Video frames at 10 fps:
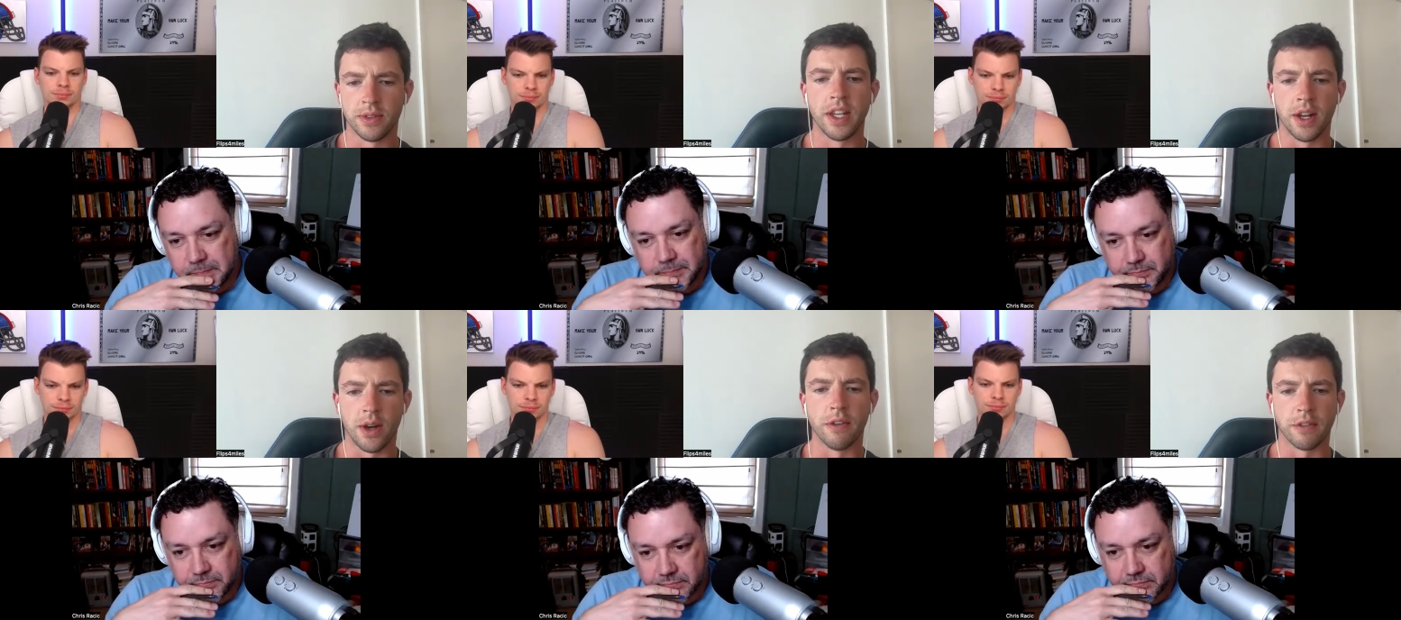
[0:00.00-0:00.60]
Speaker 1: you
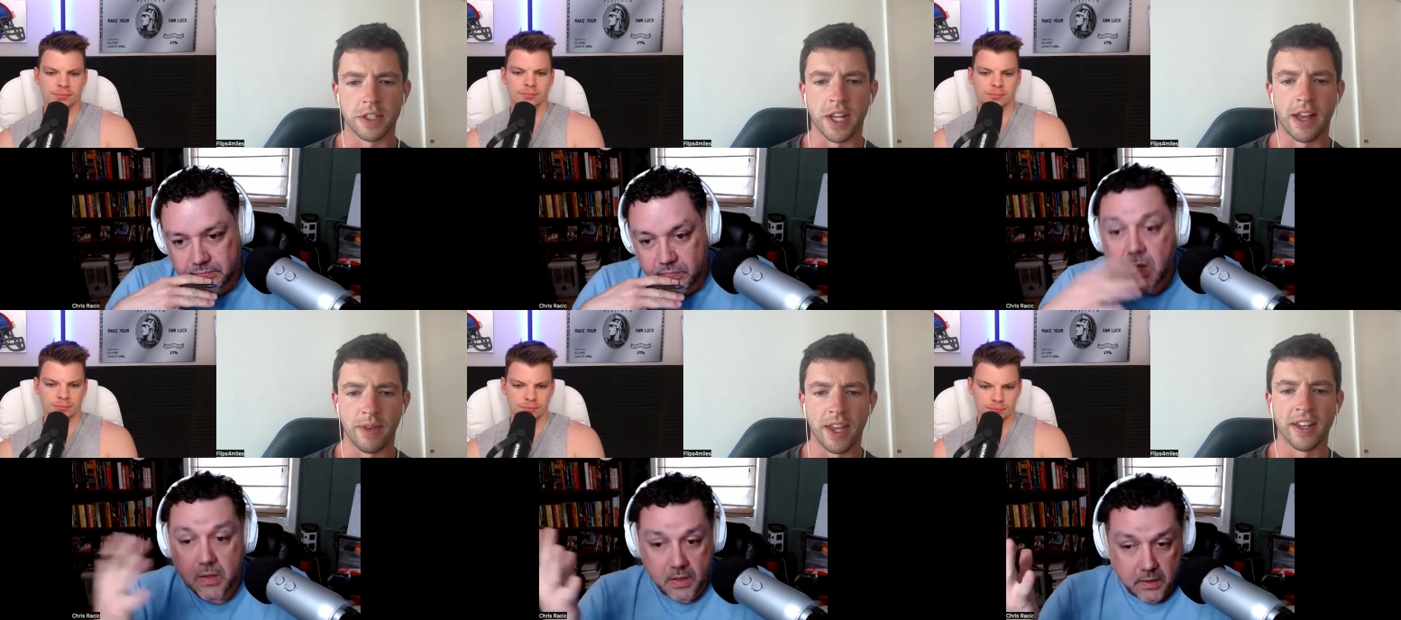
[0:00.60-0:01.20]
know, over
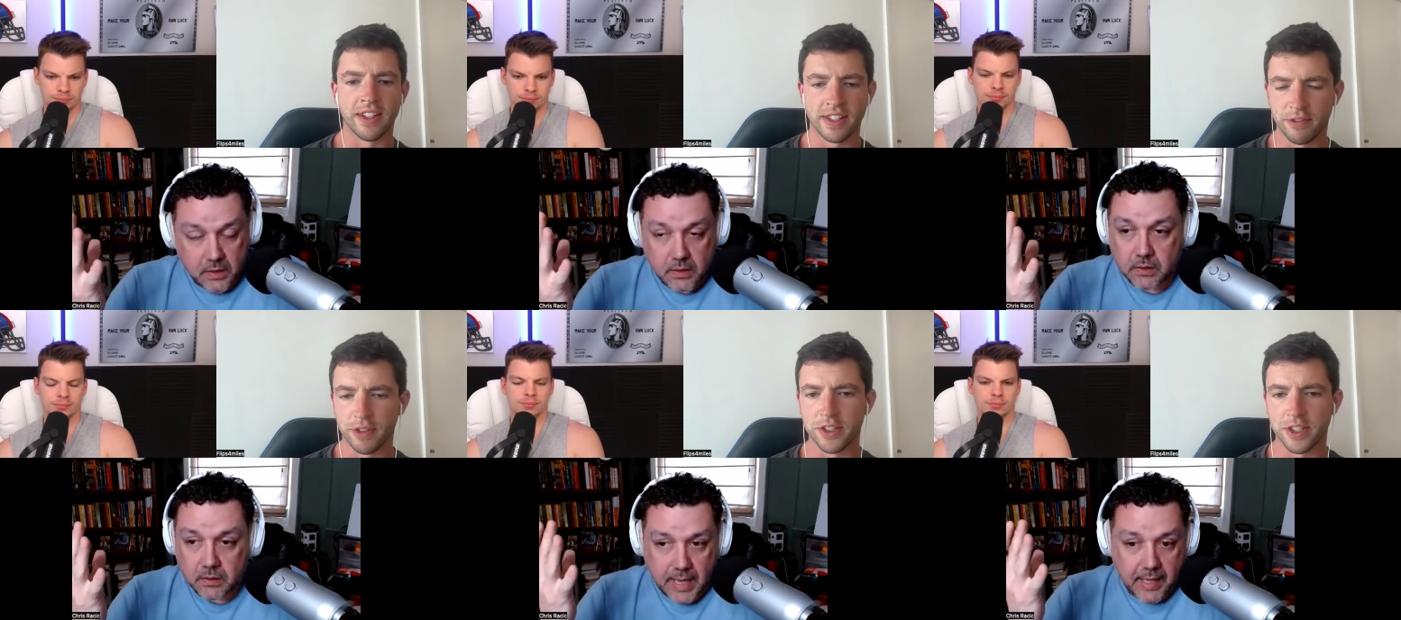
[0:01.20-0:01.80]
time, man,
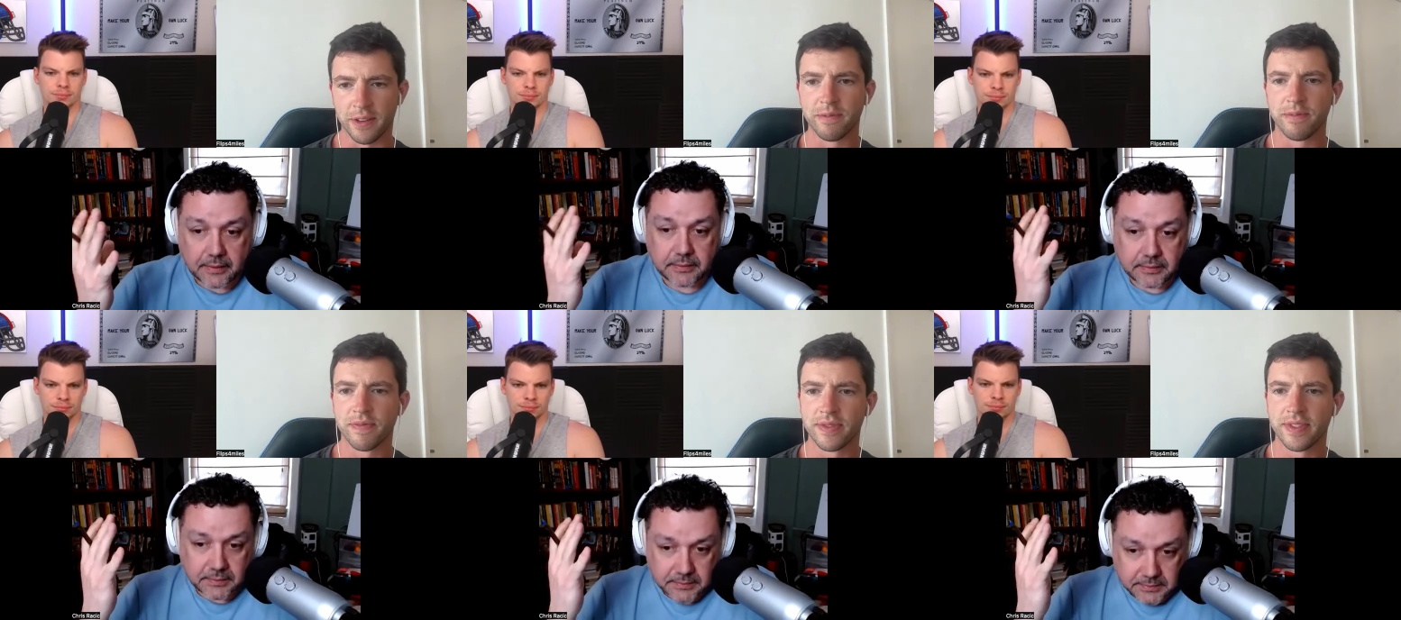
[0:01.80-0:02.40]
Speaker 2: for sure. Yeah,
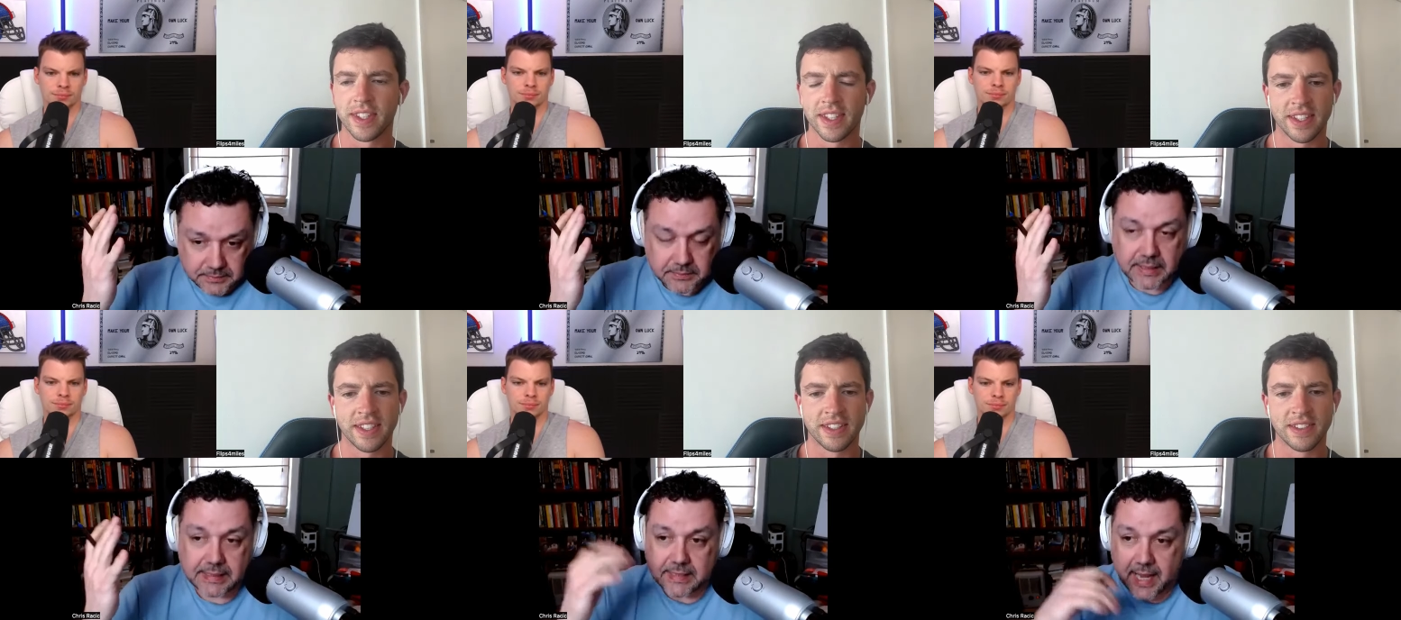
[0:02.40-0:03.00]

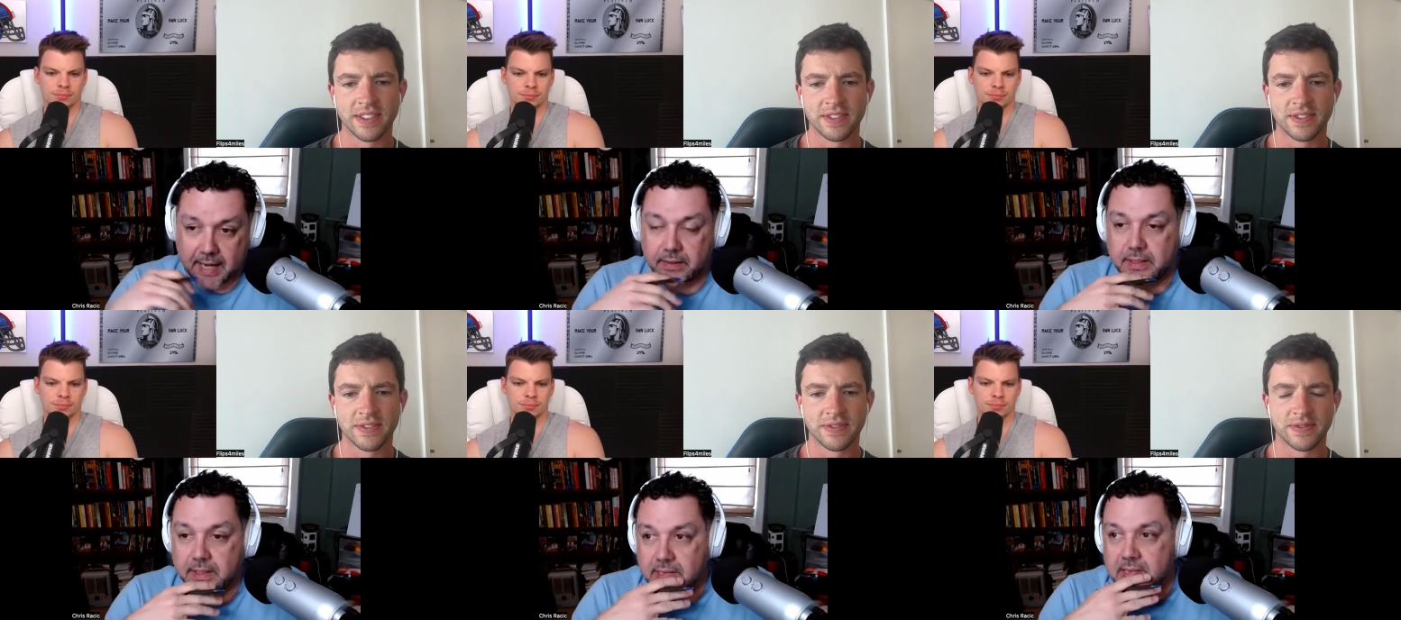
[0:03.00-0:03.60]

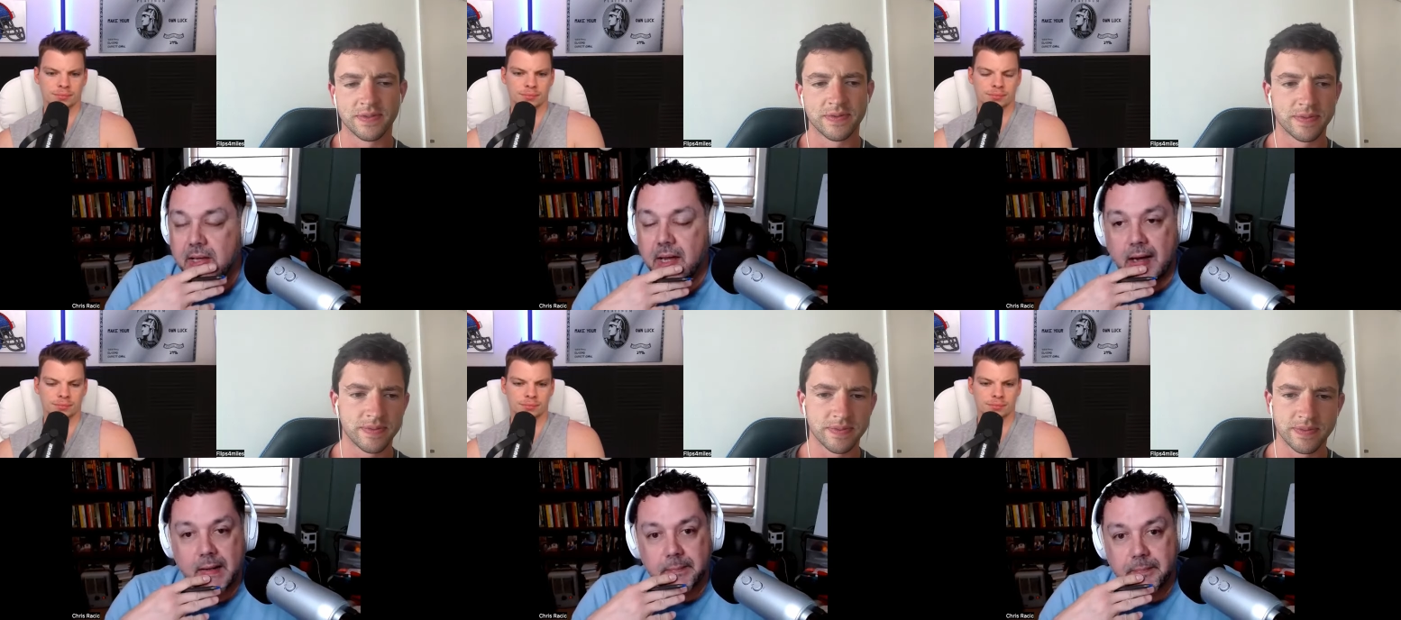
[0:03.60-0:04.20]
exactly.
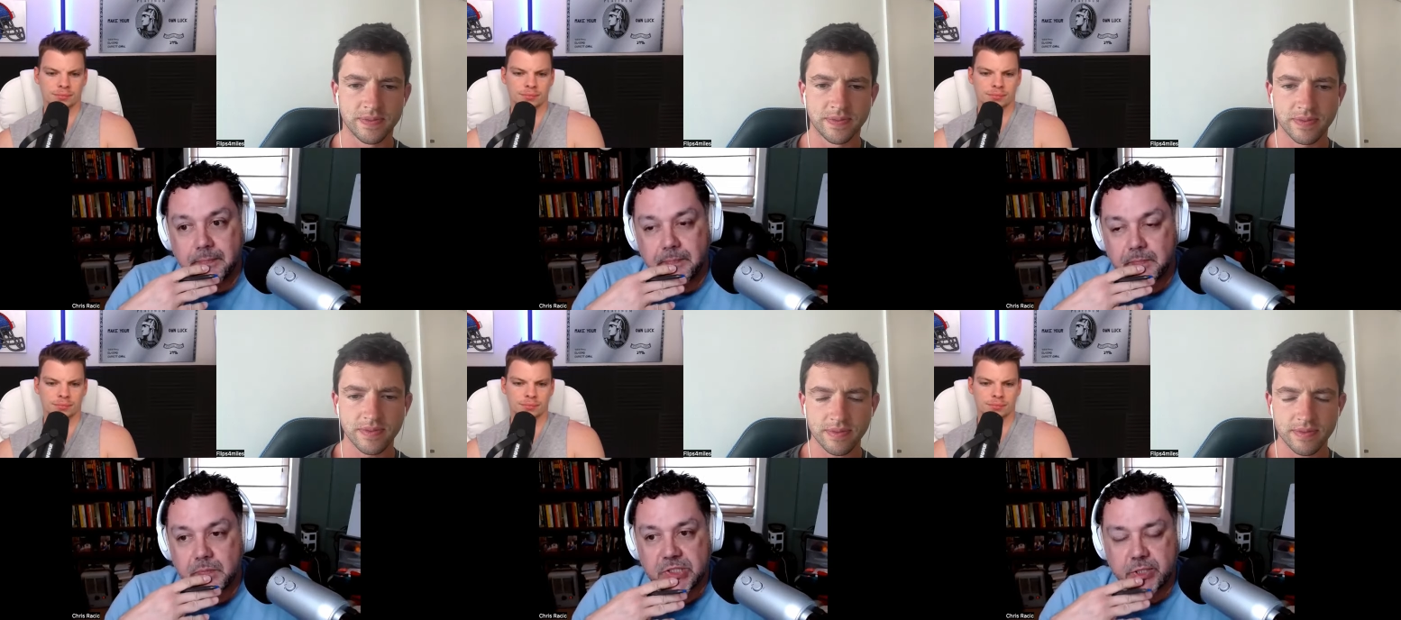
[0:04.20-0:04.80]
Um,
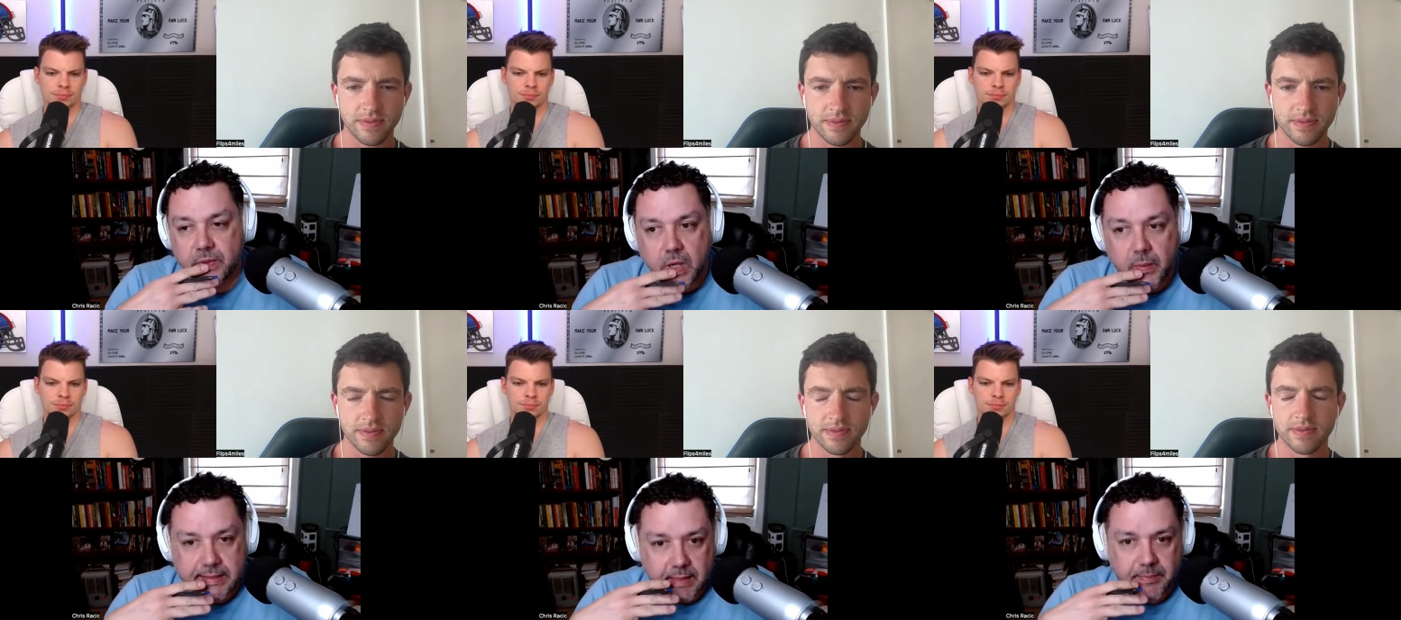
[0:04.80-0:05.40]
so it was
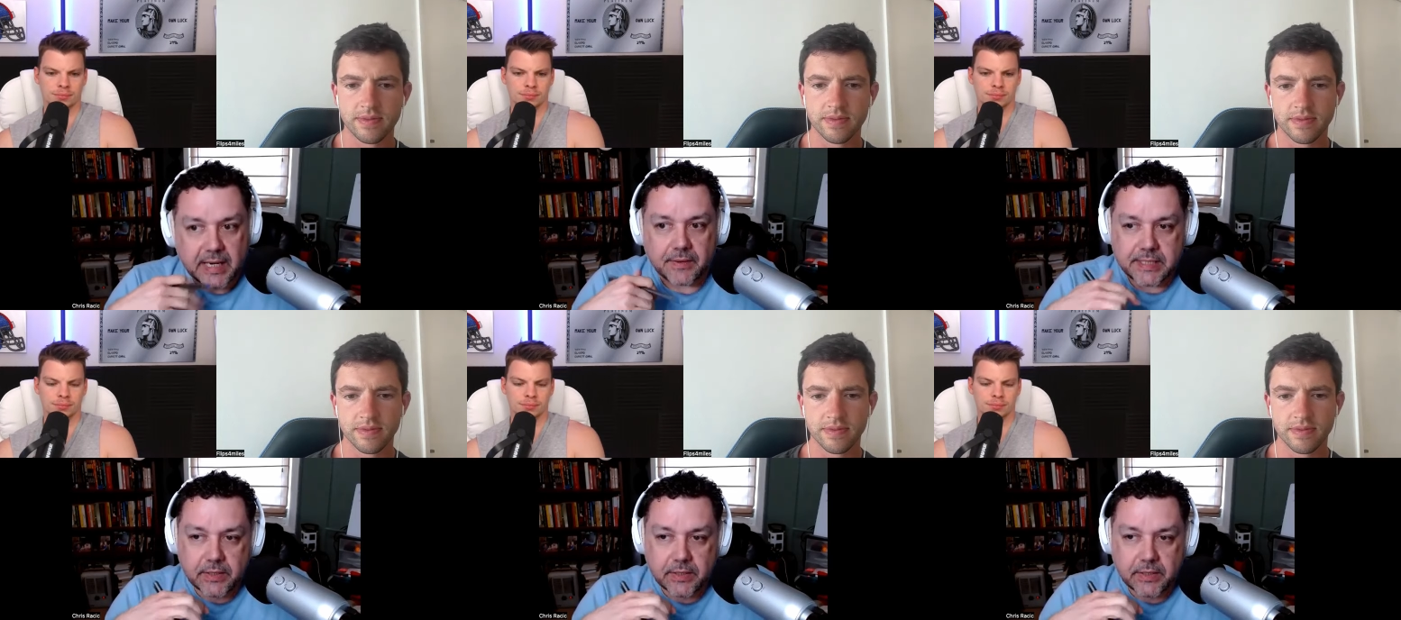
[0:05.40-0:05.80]
always something I was